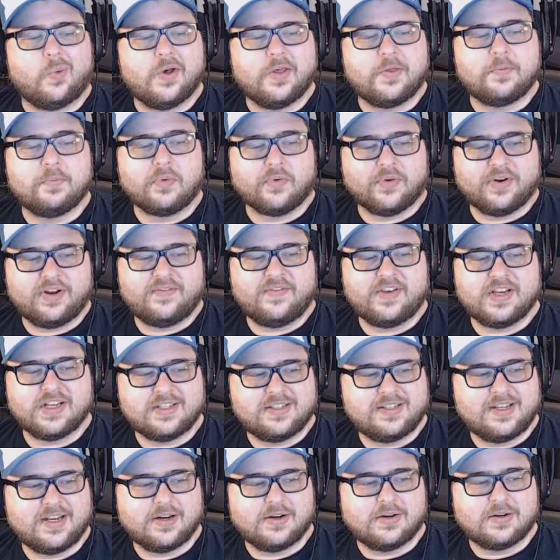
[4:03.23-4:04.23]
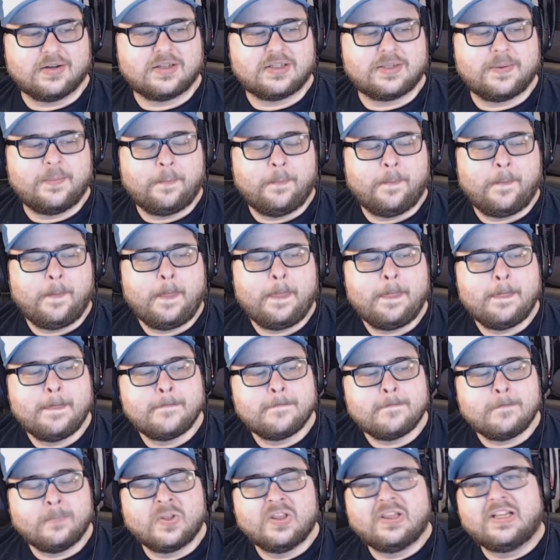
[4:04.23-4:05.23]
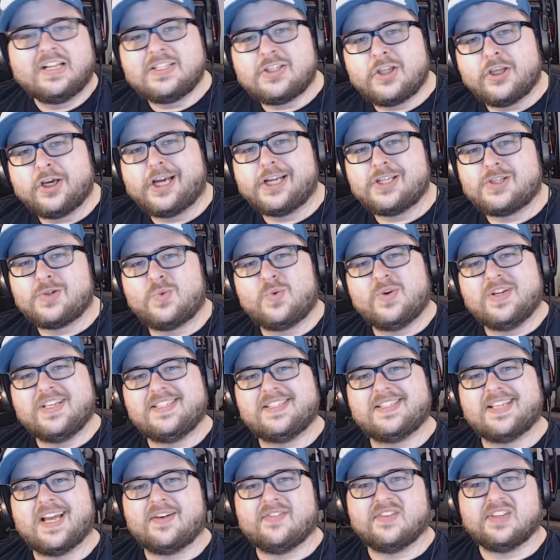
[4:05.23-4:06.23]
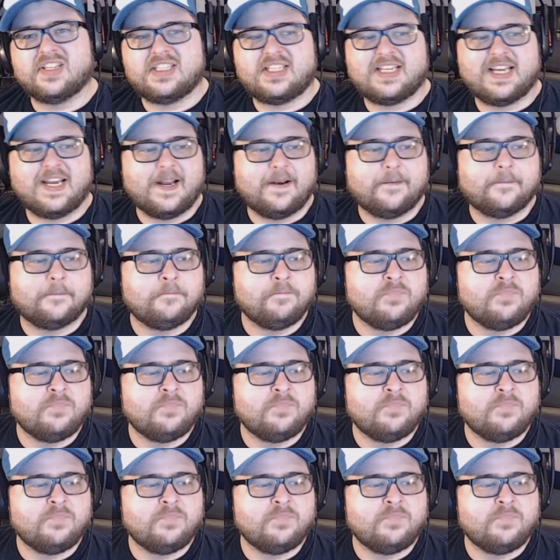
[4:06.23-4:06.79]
previous years? Let's look at 2017.